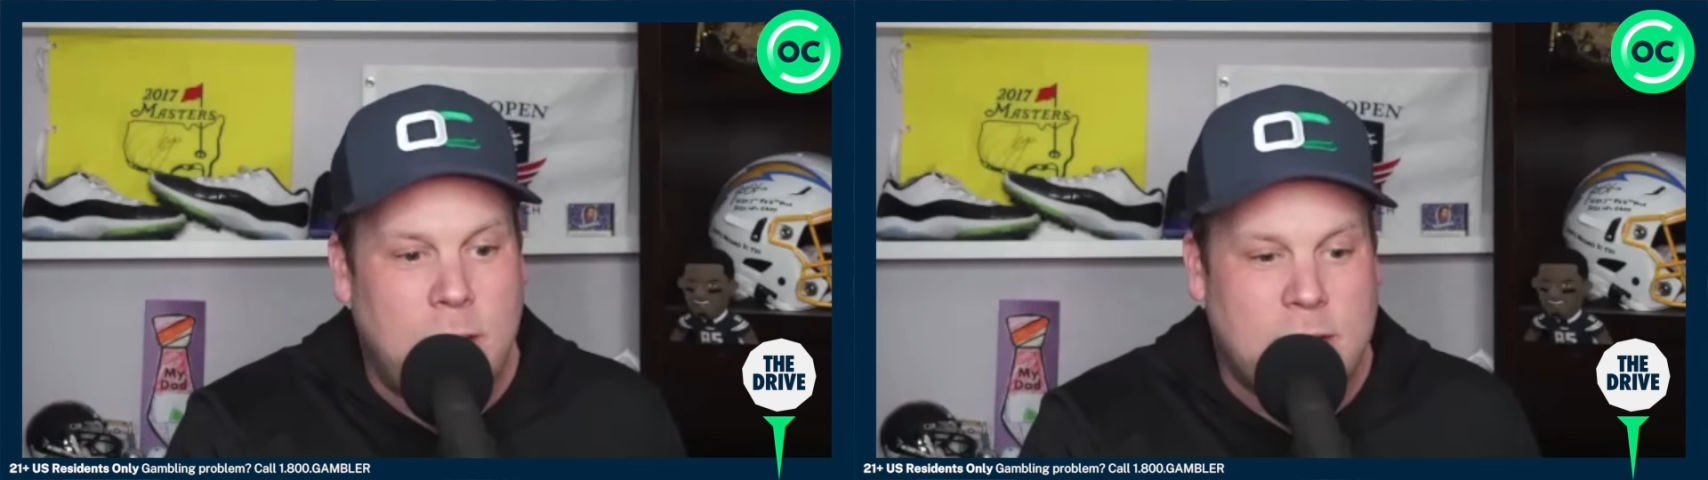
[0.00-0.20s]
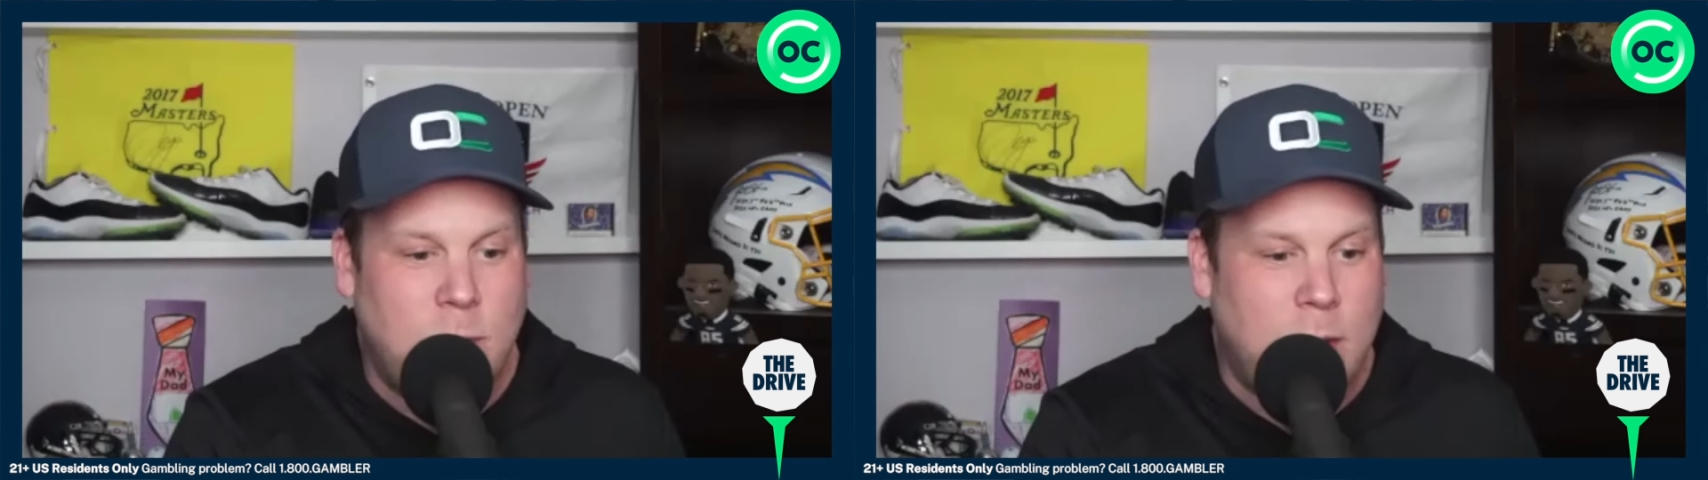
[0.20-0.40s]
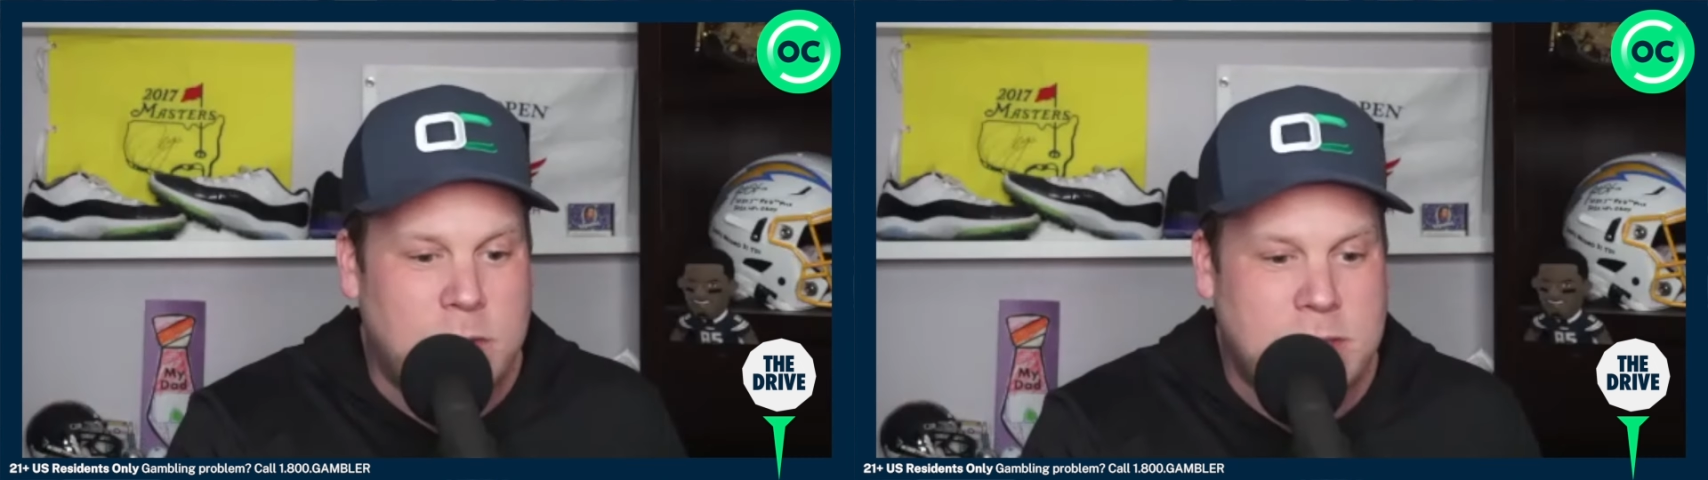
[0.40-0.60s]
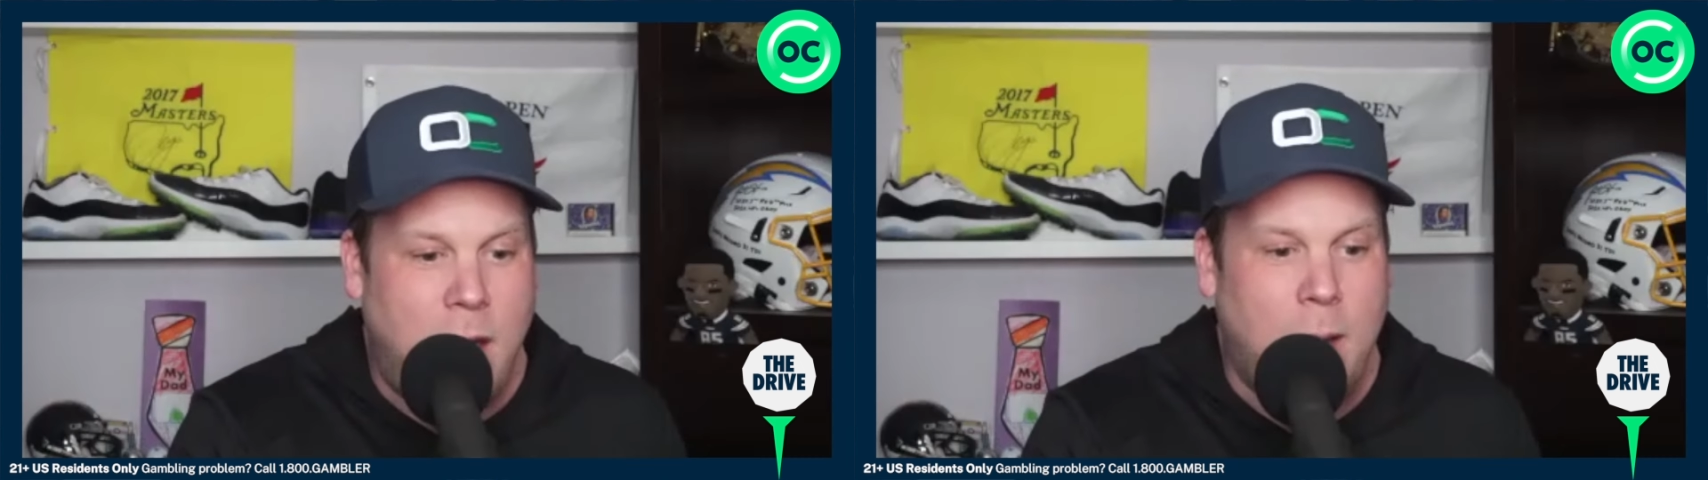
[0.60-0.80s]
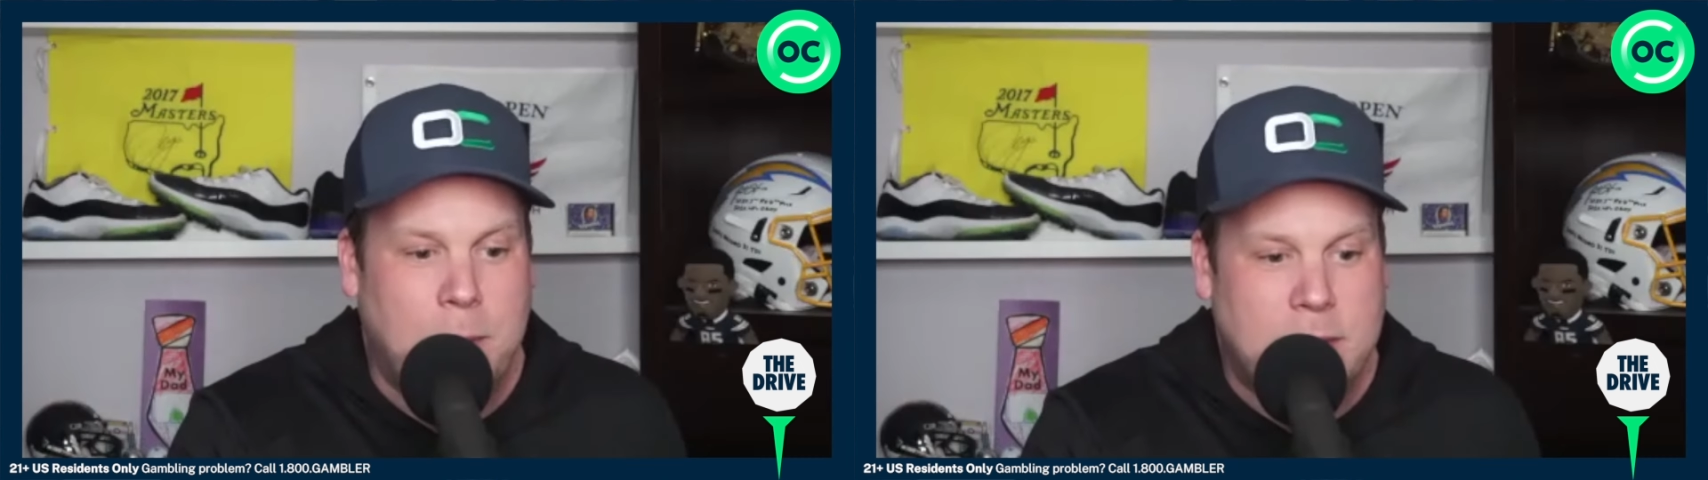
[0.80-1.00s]
because we don't
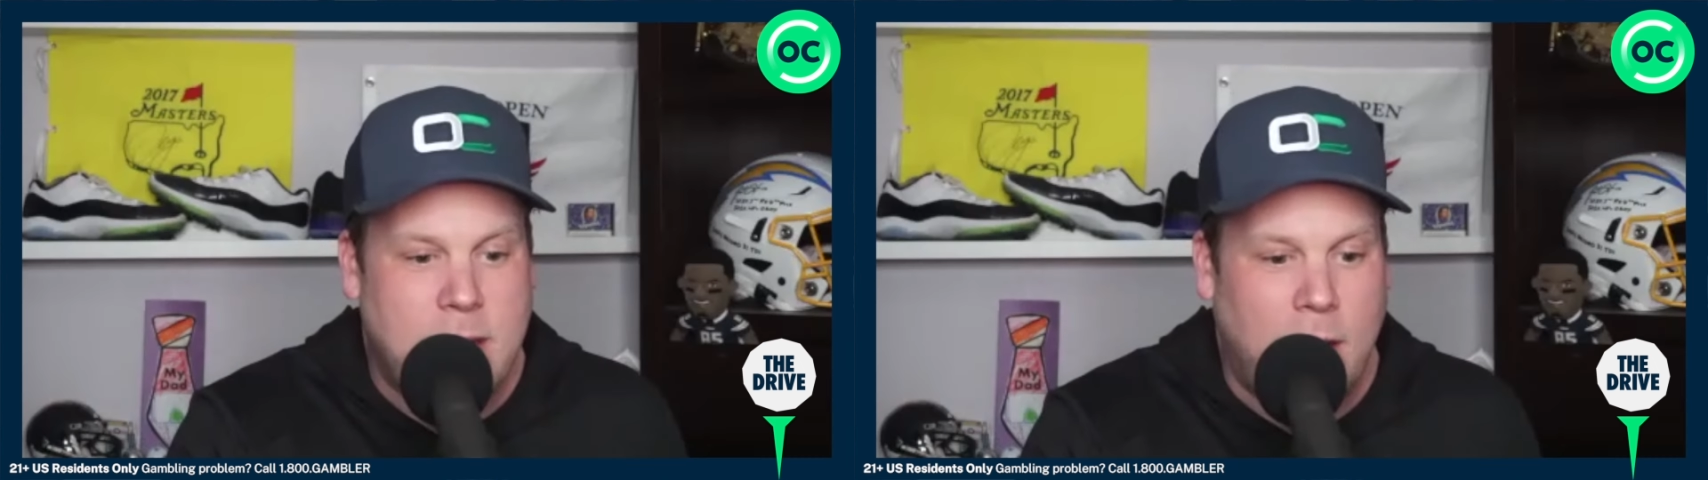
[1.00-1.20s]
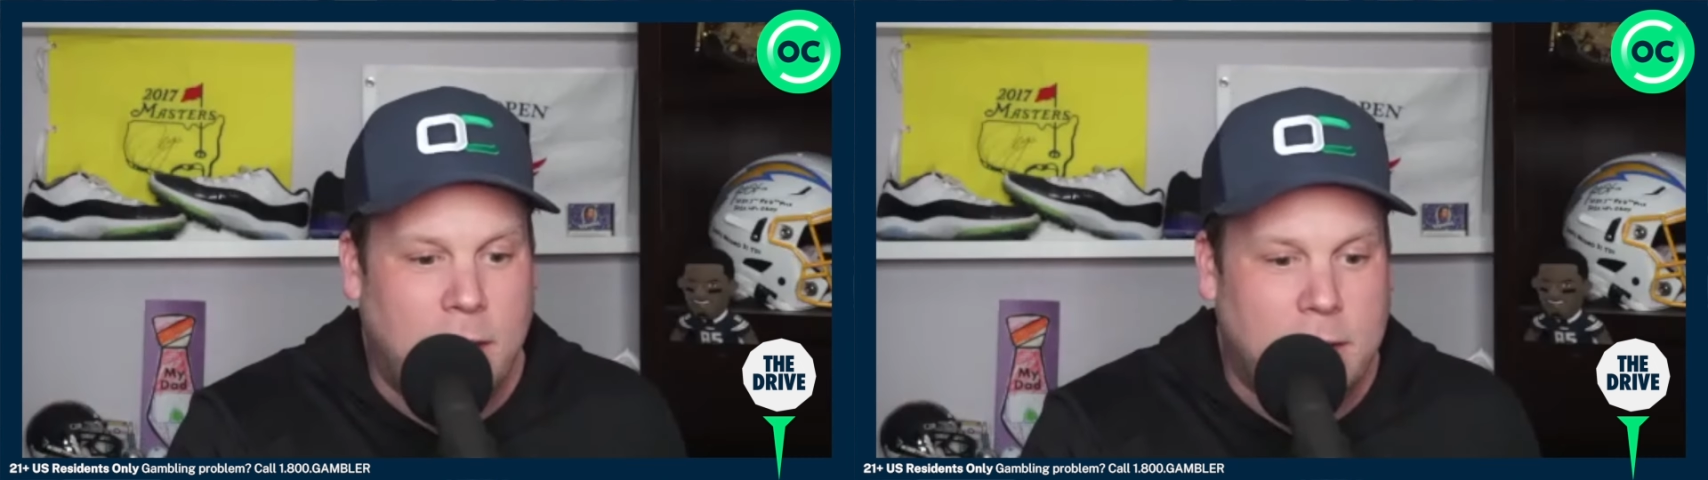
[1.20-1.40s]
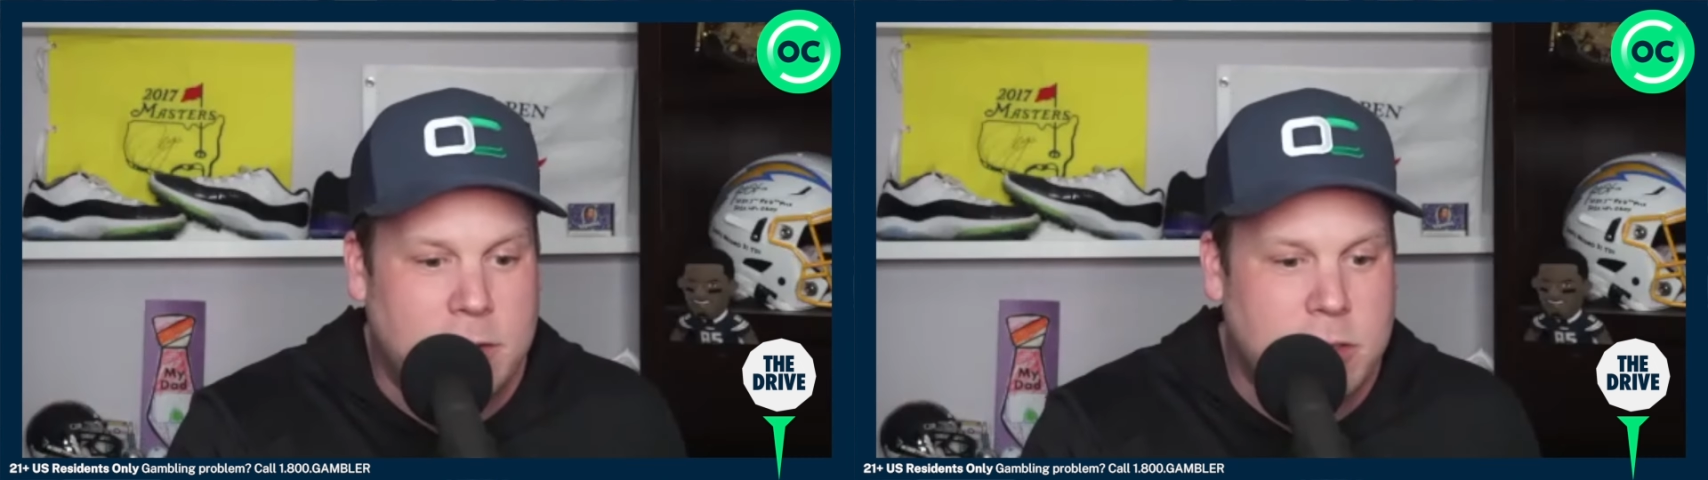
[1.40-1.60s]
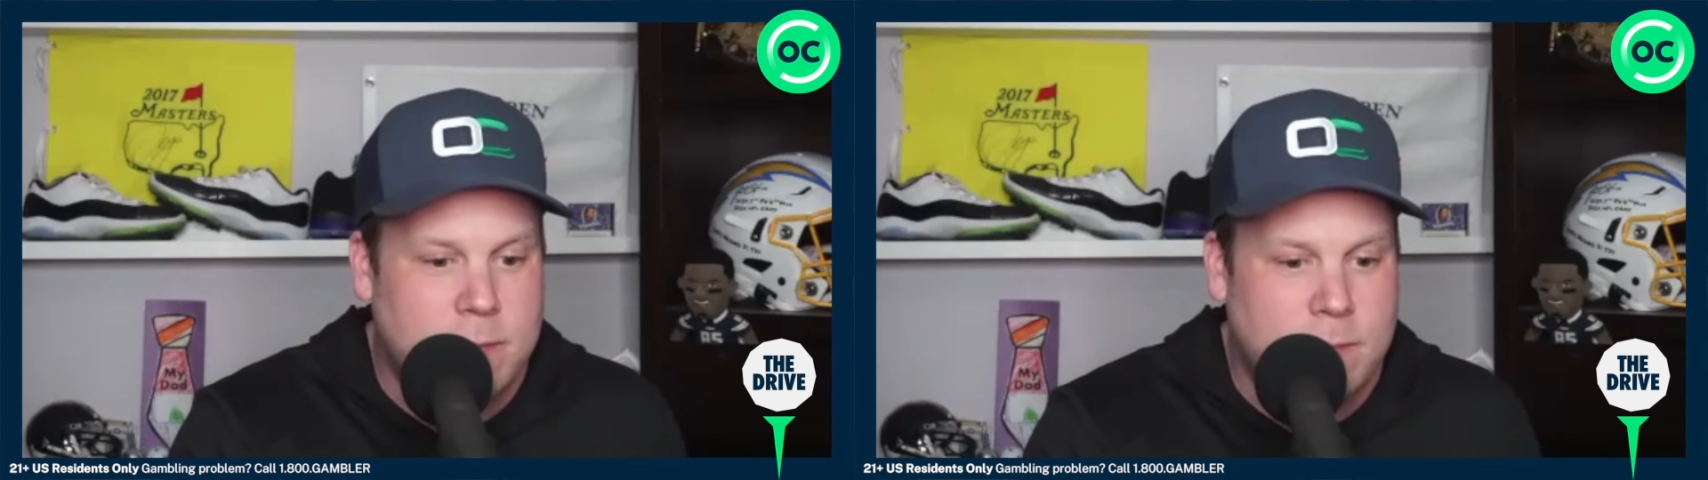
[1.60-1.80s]
stop. It's Heritage.